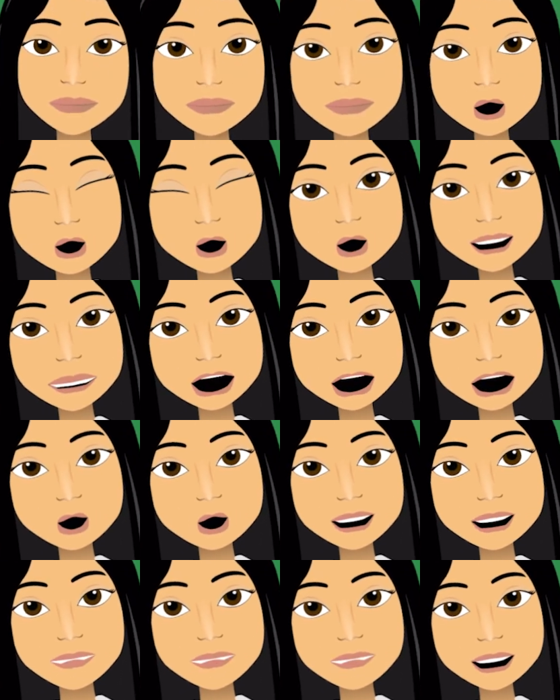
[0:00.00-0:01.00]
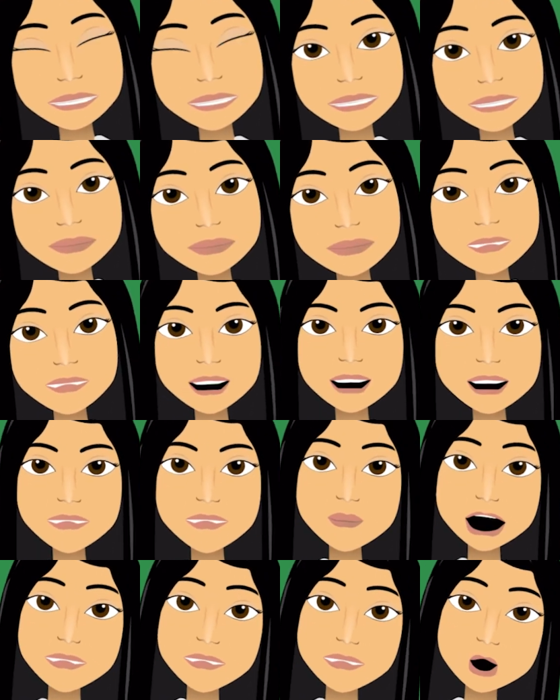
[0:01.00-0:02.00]
So there you have it, 5
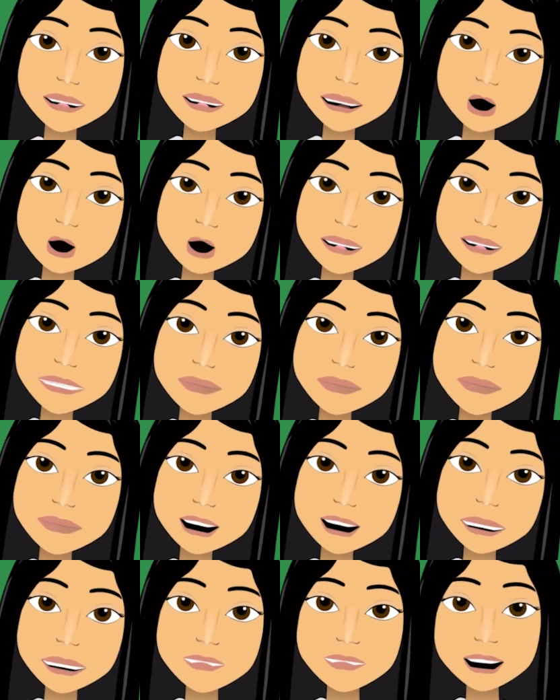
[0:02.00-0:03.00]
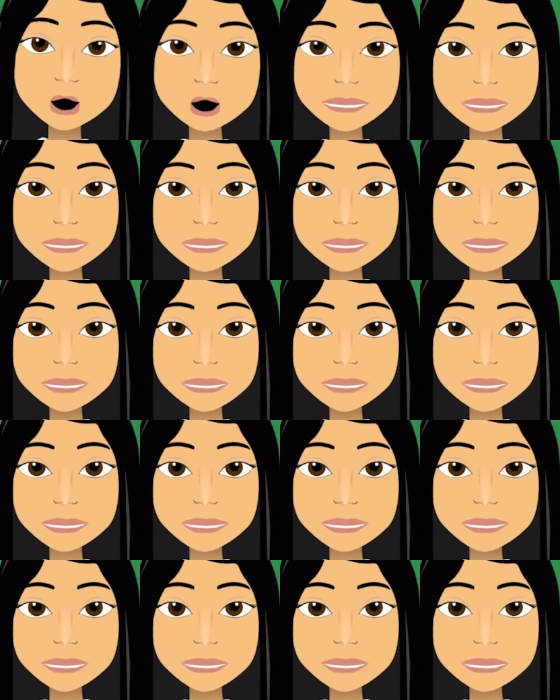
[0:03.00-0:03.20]
powerful rules, and a few